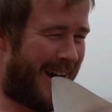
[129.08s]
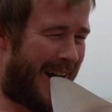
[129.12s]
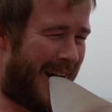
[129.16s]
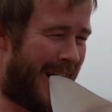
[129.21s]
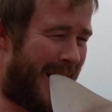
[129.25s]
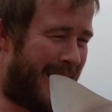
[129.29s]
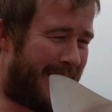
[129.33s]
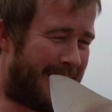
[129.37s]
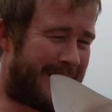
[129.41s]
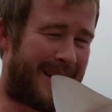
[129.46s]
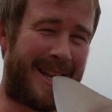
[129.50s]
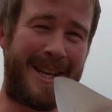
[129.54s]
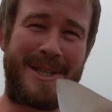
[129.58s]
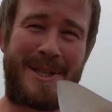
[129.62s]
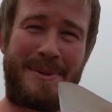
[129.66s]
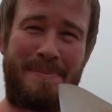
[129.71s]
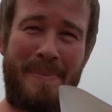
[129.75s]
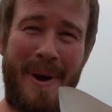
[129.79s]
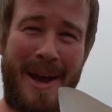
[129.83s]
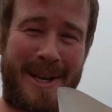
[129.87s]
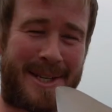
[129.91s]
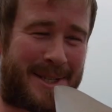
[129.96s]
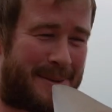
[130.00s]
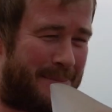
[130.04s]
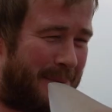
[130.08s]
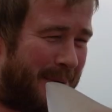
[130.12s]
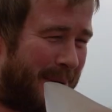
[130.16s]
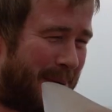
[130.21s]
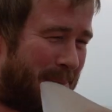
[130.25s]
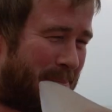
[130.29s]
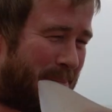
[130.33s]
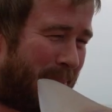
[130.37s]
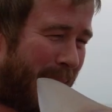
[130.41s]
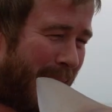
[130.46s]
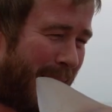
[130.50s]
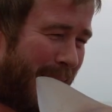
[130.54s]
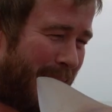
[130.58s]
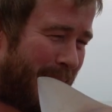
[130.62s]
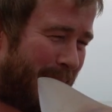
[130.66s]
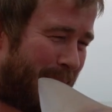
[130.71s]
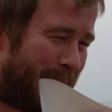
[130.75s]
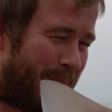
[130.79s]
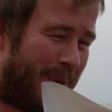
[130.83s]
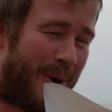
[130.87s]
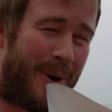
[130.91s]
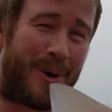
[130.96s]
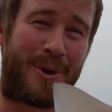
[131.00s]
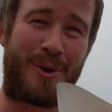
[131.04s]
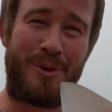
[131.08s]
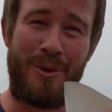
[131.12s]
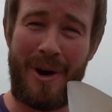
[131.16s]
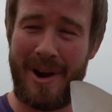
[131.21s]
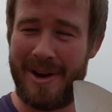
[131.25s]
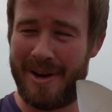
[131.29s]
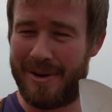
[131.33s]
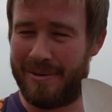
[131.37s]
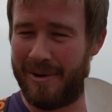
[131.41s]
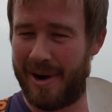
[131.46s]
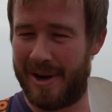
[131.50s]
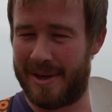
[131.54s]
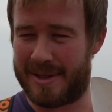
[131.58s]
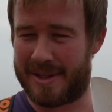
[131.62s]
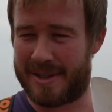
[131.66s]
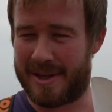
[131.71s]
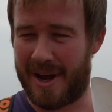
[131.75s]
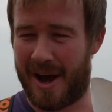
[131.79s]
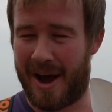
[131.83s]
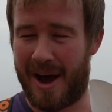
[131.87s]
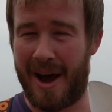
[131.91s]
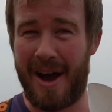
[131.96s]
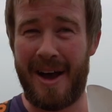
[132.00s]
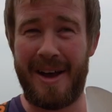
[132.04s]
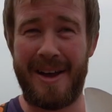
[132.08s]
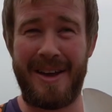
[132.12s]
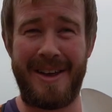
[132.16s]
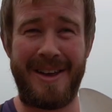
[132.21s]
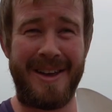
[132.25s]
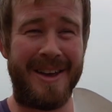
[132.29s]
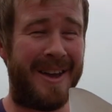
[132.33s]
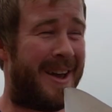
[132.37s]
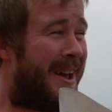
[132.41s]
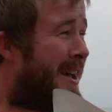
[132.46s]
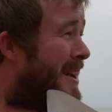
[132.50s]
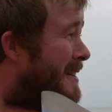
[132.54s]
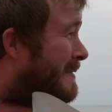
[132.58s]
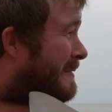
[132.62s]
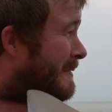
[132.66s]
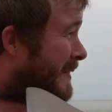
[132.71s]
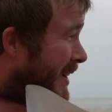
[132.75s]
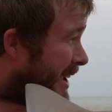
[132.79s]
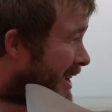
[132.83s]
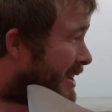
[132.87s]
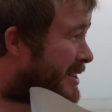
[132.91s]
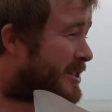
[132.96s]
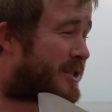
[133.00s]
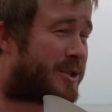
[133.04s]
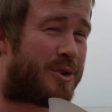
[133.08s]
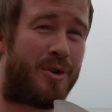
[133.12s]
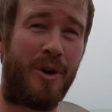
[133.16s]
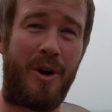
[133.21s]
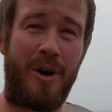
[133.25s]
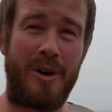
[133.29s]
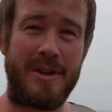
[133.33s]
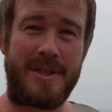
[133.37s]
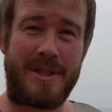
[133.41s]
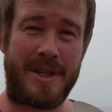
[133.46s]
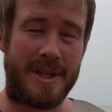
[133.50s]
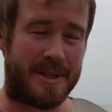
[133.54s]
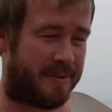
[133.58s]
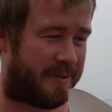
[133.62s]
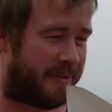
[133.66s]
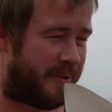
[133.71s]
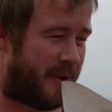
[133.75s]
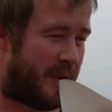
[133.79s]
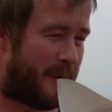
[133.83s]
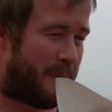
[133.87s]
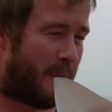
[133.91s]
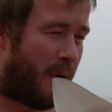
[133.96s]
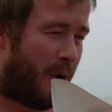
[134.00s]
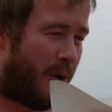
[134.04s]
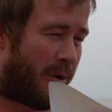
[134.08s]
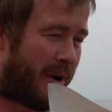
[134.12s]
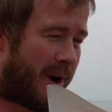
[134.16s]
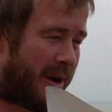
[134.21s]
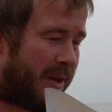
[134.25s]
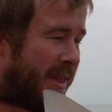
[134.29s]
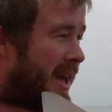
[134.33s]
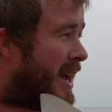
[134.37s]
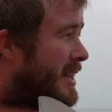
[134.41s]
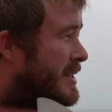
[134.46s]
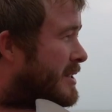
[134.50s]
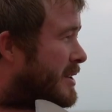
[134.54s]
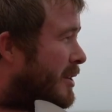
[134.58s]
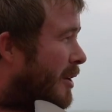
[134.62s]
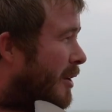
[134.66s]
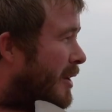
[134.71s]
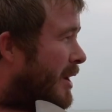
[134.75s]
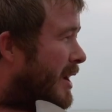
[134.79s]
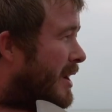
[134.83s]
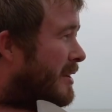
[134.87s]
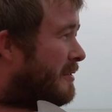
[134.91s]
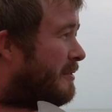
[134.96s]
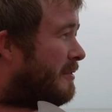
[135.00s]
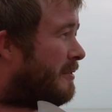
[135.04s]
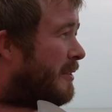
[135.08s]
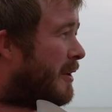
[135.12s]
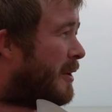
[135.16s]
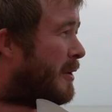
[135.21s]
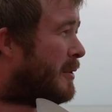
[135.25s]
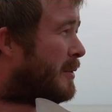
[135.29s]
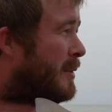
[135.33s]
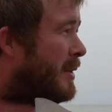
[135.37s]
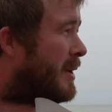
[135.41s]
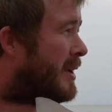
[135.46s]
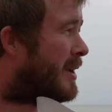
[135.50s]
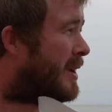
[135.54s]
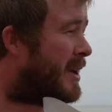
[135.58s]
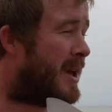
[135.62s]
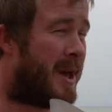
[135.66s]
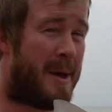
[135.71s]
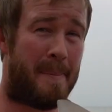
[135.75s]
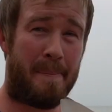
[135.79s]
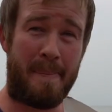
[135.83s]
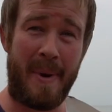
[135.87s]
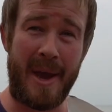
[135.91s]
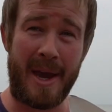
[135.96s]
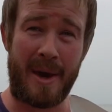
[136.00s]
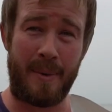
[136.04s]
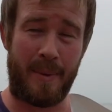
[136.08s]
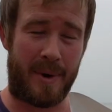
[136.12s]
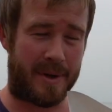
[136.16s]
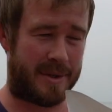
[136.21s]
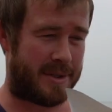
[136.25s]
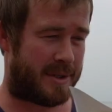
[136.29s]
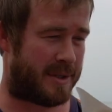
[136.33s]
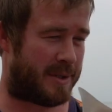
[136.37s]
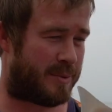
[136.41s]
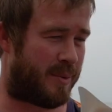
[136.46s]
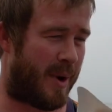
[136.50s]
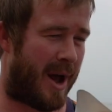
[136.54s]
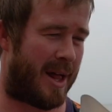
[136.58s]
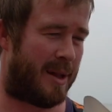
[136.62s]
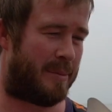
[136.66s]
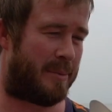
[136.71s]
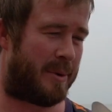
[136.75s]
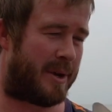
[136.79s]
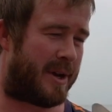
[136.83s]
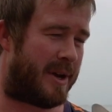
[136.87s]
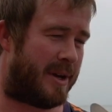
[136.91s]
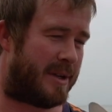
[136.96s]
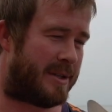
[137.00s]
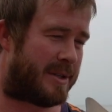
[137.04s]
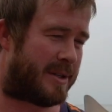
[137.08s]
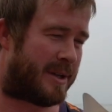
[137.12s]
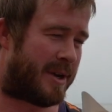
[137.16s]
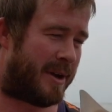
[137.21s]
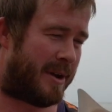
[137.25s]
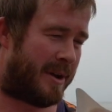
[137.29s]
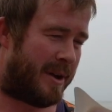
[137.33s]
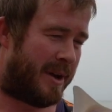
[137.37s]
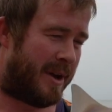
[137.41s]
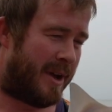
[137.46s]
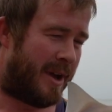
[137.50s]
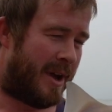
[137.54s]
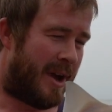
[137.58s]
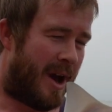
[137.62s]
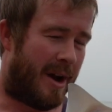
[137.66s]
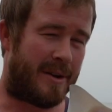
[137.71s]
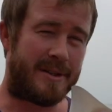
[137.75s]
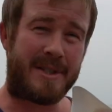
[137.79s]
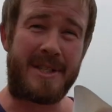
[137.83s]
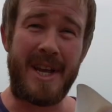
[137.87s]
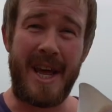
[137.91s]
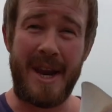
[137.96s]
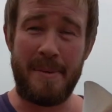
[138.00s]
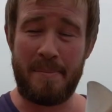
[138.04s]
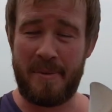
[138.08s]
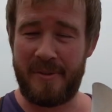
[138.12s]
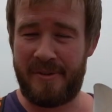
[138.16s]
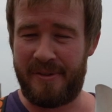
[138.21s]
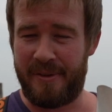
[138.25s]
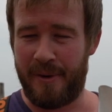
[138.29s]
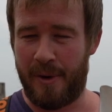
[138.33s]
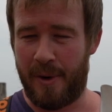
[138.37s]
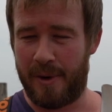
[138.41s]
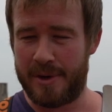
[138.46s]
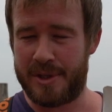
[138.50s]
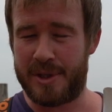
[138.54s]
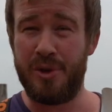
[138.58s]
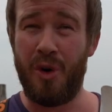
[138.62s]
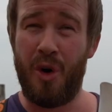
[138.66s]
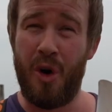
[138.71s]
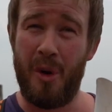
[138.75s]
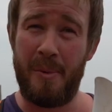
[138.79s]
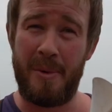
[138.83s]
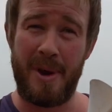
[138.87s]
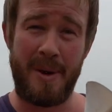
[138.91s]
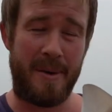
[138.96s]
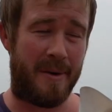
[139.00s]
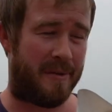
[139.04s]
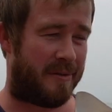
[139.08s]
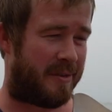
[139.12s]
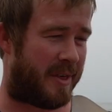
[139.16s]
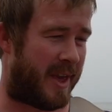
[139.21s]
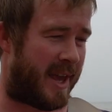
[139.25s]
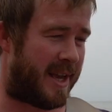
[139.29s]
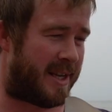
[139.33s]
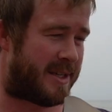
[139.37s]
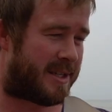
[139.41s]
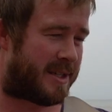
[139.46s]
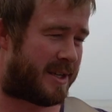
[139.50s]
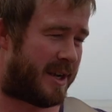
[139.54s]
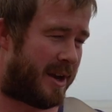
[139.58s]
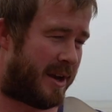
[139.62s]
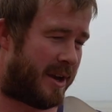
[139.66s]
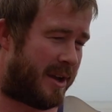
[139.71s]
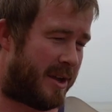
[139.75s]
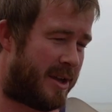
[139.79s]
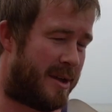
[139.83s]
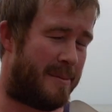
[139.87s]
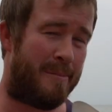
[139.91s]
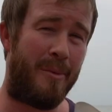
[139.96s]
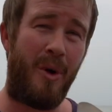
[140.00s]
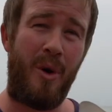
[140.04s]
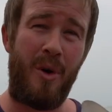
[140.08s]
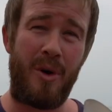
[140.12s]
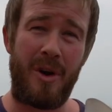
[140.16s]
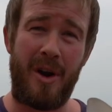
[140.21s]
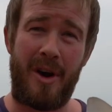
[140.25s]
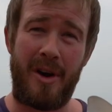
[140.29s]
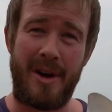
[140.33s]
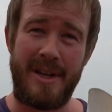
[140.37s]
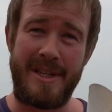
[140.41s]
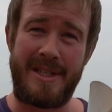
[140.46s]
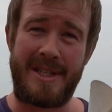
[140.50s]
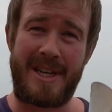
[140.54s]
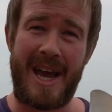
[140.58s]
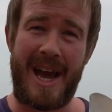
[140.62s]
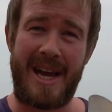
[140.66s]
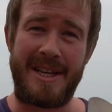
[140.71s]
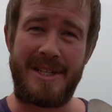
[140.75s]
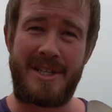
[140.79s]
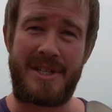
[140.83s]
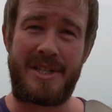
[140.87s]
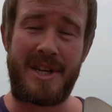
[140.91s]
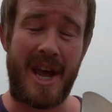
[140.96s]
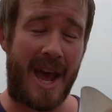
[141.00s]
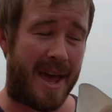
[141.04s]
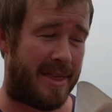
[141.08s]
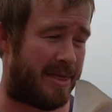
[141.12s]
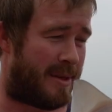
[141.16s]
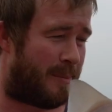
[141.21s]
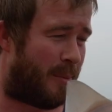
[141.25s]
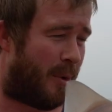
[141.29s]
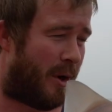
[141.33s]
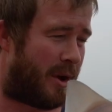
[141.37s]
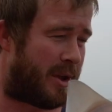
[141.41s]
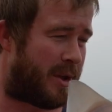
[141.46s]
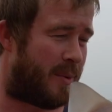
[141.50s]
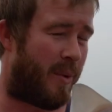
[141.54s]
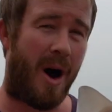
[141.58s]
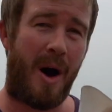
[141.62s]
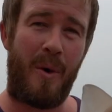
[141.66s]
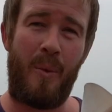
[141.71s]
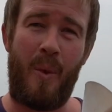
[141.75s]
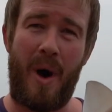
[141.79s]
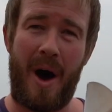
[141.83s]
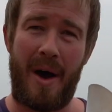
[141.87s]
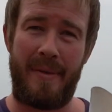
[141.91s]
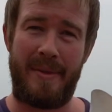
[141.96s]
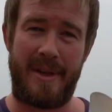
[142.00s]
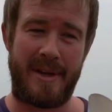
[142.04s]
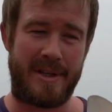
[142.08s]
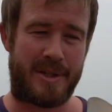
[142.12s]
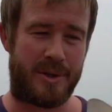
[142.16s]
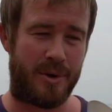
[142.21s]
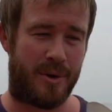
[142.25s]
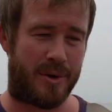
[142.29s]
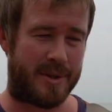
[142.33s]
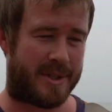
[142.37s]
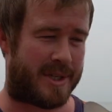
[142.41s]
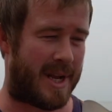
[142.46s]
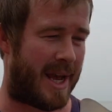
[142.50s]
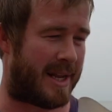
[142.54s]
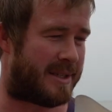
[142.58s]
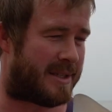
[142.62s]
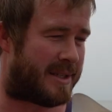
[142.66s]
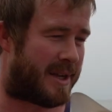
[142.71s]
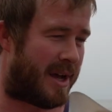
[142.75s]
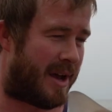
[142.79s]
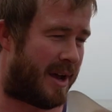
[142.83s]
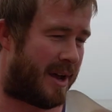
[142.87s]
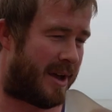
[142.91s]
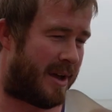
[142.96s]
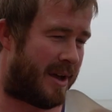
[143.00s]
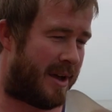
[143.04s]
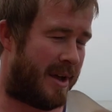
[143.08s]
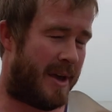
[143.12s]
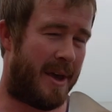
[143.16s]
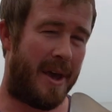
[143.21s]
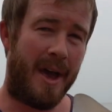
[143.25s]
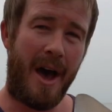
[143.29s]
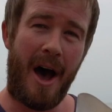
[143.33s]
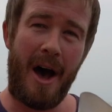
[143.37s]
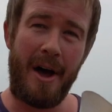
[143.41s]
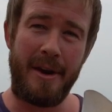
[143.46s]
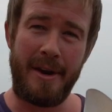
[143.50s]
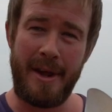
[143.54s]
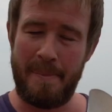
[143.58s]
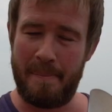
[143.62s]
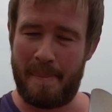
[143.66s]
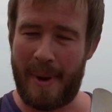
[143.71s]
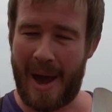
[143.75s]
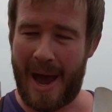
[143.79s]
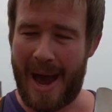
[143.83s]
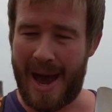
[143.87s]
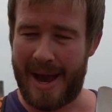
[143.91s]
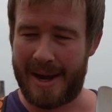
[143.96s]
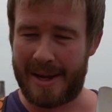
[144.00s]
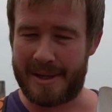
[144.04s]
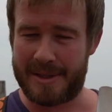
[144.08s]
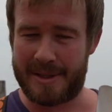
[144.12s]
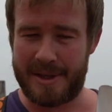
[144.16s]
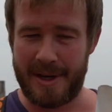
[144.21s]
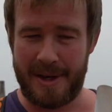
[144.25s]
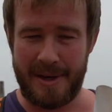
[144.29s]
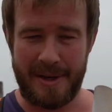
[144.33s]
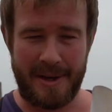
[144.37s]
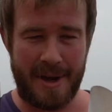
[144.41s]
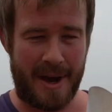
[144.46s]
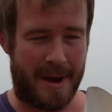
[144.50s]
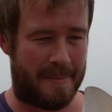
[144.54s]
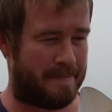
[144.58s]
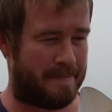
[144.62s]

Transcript: hardly a specimen, but what a great start. Fingers crossed there's a few more out there tonight, and a few bigger ones as well, because I've said it before, it's normally with these you're more likely to catch 10 than what you are 1. They sort of tend to hunt in packs, and